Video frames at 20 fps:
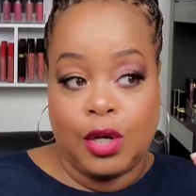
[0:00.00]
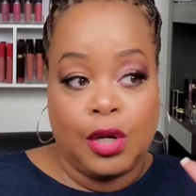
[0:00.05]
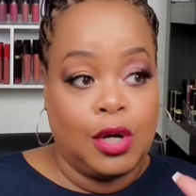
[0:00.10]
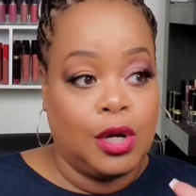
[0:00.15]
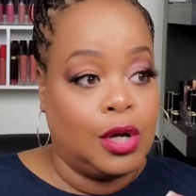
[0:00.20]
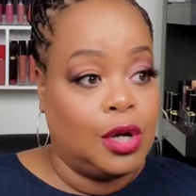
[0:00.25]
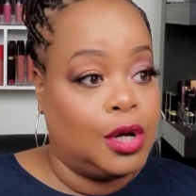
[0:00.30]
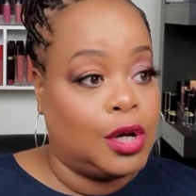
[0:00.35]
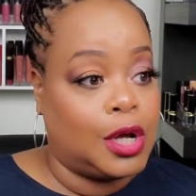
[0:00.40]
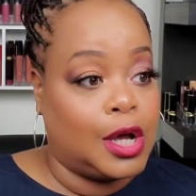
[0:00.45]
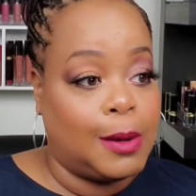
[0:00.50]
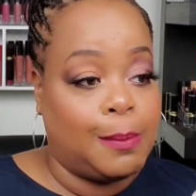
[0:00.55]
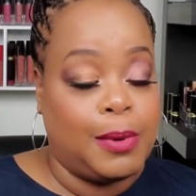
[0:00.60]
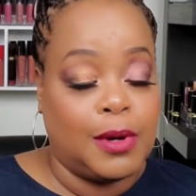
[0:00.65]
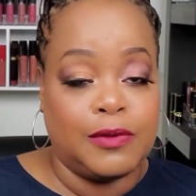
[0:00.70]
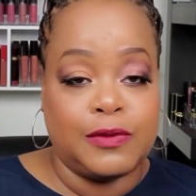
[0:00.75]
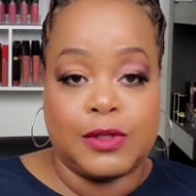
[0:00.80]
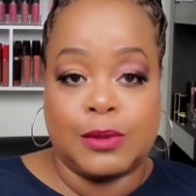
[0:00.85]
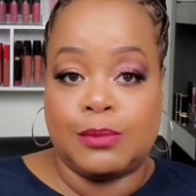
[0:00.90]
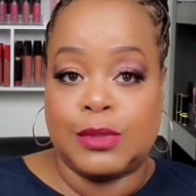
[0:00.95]
hookup
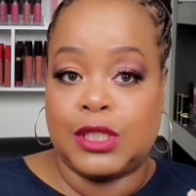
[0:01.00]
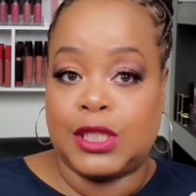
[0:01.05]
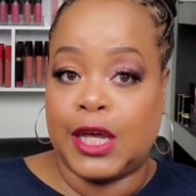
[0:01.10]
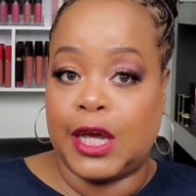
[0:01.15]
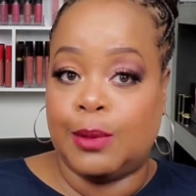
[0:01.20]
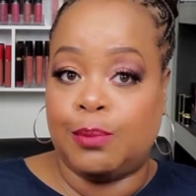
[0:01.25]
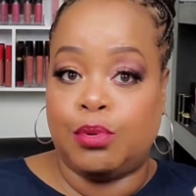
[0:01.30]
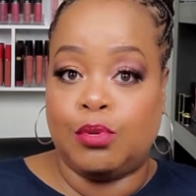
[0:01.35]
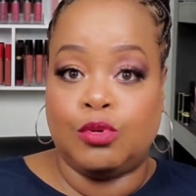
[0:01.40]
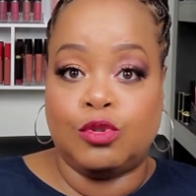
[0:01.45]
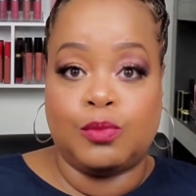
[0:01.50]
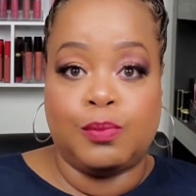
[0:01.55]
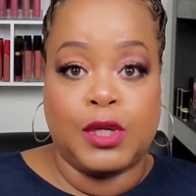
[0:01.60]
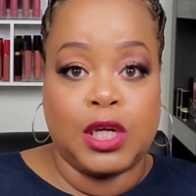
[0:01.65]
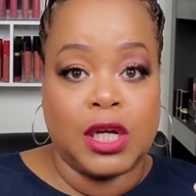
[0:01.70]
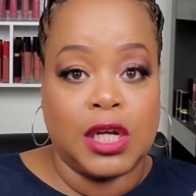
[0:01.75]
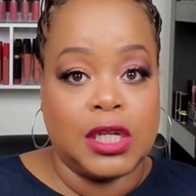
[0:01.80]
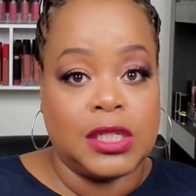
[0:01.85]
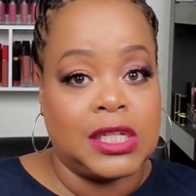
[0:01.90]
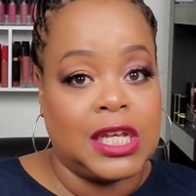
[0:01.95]
of some samples,
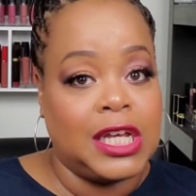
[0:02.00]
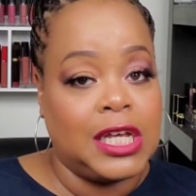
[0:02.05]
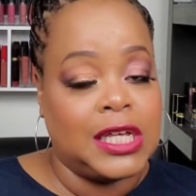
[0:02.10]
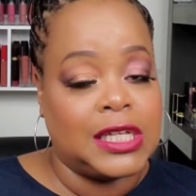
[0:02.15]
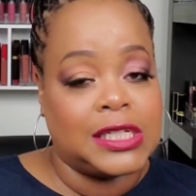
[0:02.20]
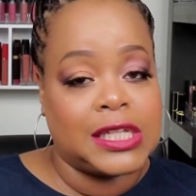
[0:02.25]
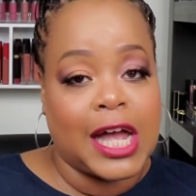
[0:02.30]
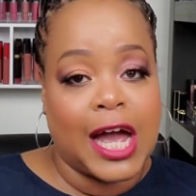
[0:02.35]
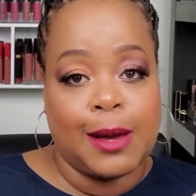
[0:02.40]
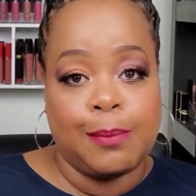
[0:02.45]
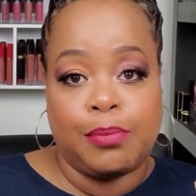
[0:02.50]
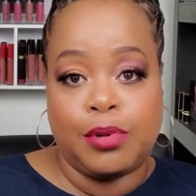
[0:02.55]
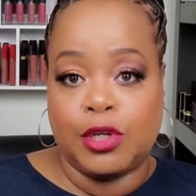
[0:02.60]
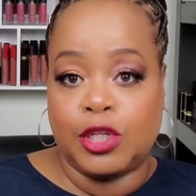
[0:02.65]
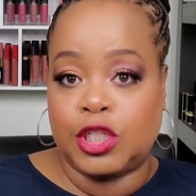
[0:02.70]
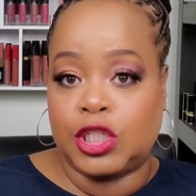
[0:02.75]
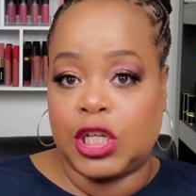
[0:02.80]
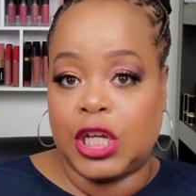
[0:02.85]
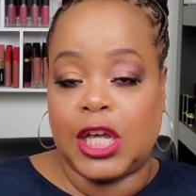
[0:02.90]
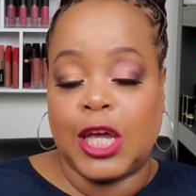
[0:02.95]
because he is not
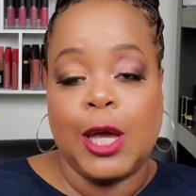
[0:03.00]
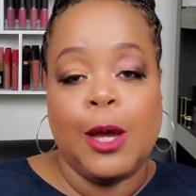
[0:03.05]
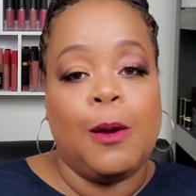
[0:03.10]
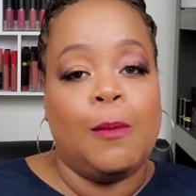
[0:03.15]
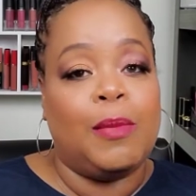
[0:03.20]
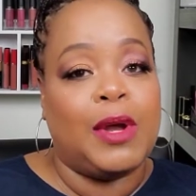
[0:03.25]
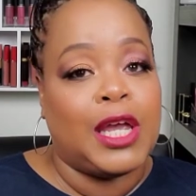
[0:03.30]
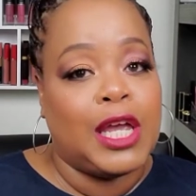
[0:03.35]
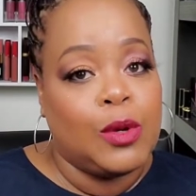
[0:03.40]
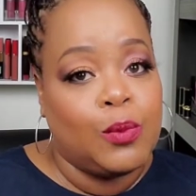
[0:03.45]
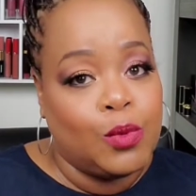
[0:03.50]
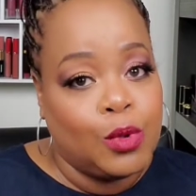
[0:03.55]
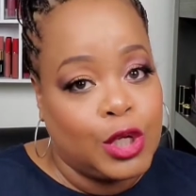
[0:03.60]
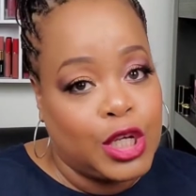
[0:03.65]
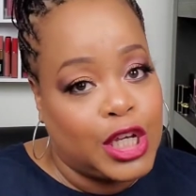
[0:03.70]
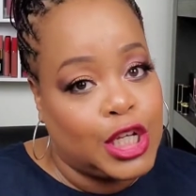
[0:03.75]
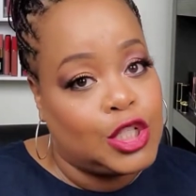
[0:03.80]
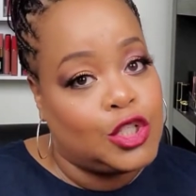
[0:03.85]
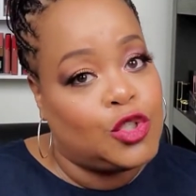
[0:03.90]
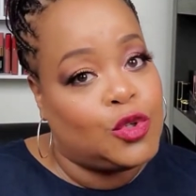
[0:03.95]
pushy, but he will
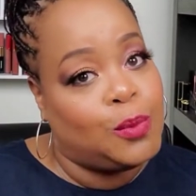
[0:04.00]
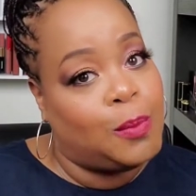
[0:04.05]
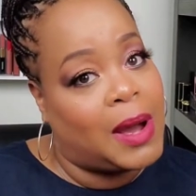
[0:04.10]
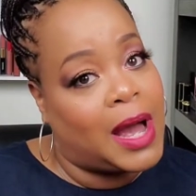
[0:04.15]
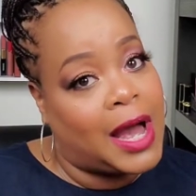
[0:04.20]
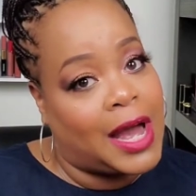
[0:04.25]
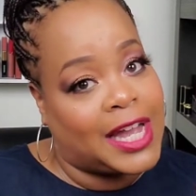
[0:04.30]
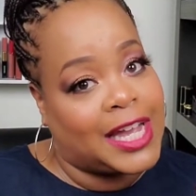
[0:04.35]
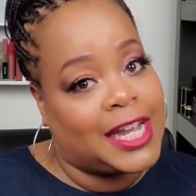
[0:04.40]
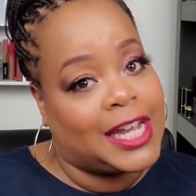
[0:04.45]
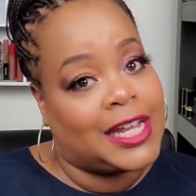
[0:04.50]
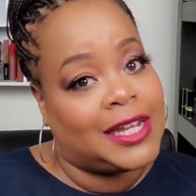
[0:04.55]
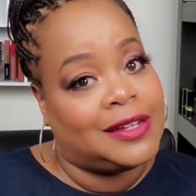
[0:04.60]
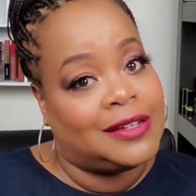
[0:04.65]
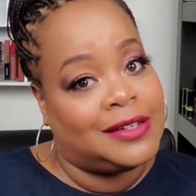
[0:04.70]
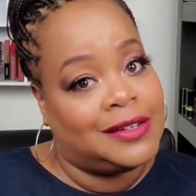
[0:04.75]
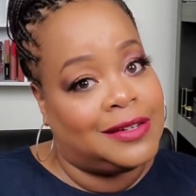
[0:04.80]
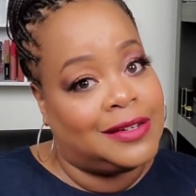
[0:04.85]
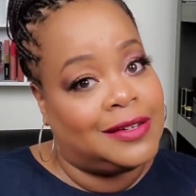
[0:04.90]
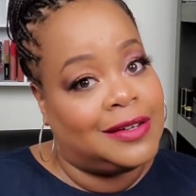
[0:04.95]
get you buying.
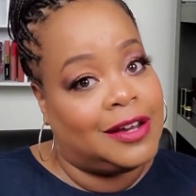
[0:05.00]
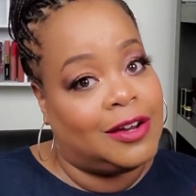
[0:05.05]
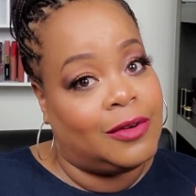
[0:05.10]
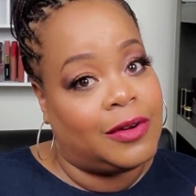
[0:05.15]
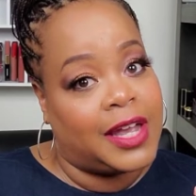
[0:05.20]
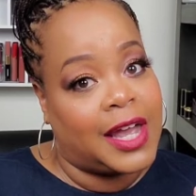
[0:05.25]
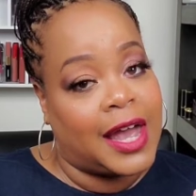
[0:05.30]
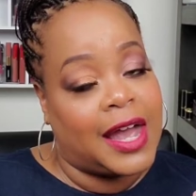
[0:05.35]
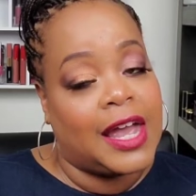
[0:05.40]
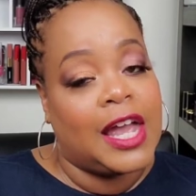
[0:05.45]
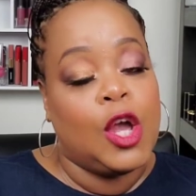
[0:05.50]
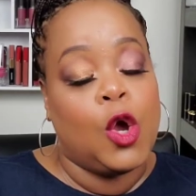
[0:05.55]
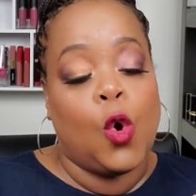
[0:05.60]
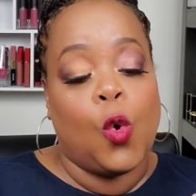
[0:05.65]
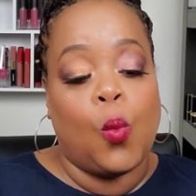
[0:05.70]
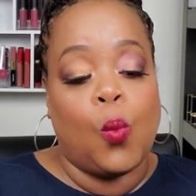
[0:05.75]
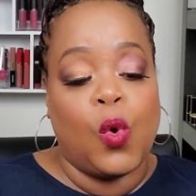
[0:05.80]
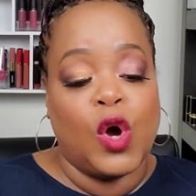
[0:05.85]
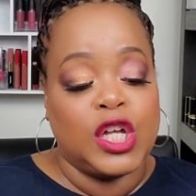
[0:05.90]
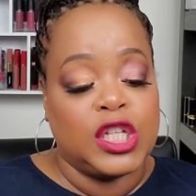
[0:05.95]
Okay?
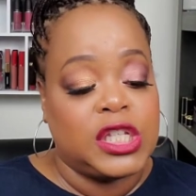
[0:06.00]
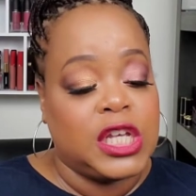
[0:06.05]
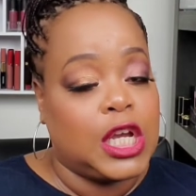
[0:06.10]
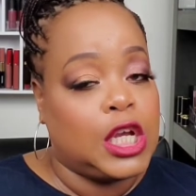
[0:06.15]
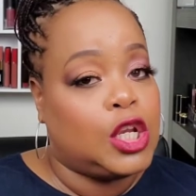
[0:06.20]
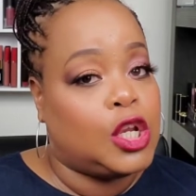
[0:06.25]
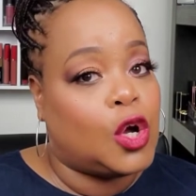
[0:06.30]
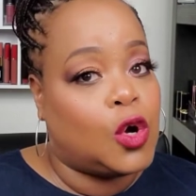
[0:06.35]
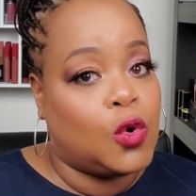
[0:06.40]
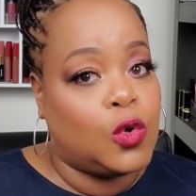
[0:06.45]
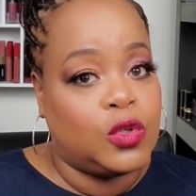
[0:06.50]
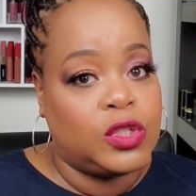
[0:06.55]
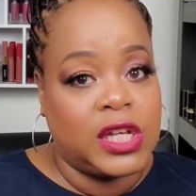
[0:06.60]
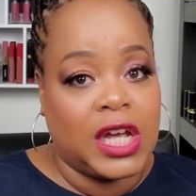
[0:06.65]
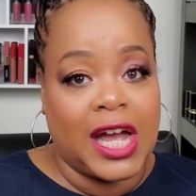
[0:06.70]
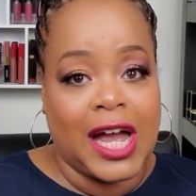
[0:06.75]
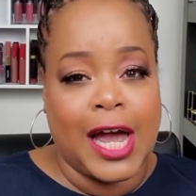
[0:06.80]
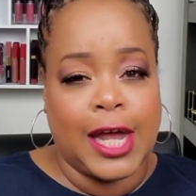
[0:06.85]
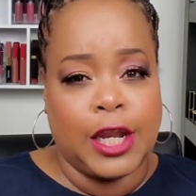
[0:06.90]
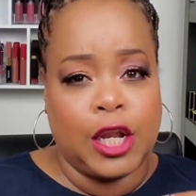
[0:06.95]
Once he knows the
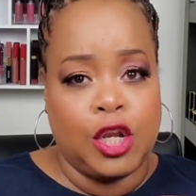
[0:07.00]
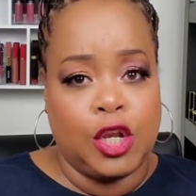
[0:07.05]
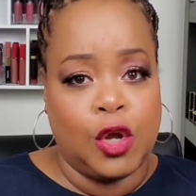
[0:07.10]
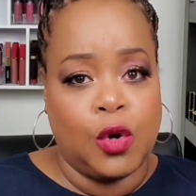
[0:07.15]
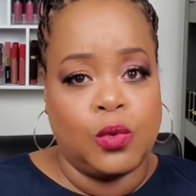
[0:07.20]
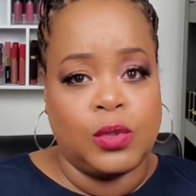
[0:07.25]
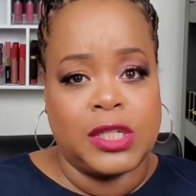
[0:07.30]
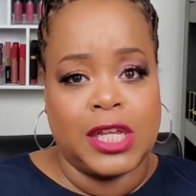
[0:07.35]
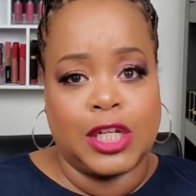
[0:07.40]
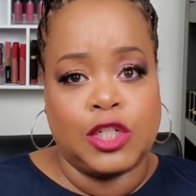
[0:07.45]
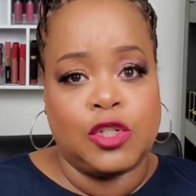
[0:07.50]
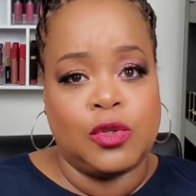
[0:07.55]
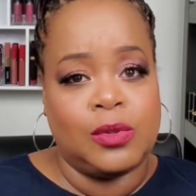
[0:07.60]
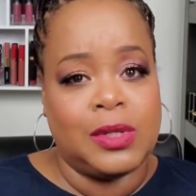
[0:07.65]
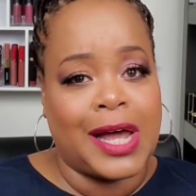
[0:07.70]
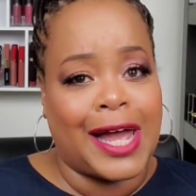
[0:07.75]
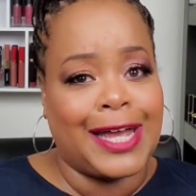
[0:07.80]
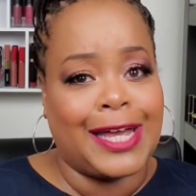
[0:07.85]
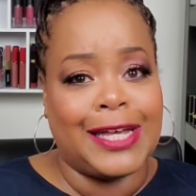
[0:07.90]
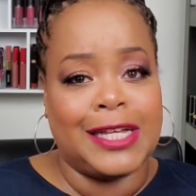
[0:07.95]
kind of notes that you
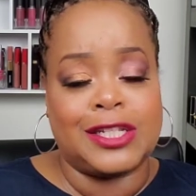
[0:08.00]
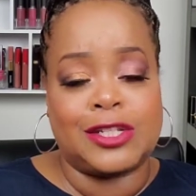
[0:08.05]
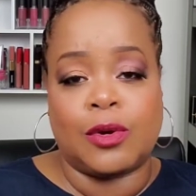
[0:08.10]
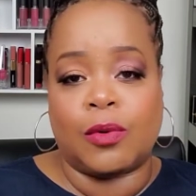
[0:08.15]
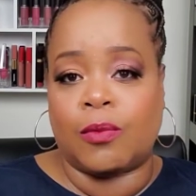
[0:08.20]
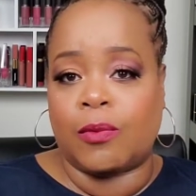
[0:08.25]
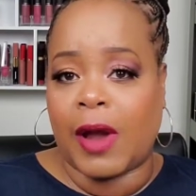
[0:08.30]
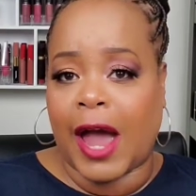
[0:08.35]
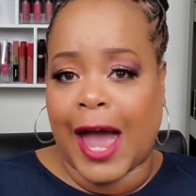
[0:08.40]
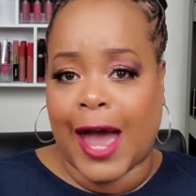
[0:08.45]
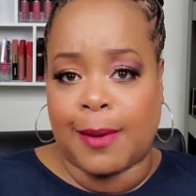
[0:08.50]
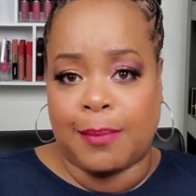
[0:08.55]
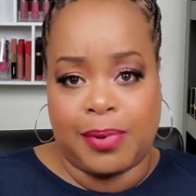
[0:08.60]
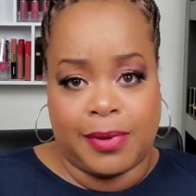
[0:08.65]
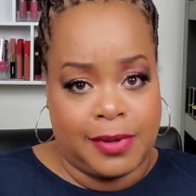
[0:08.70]
like, it's a wrap.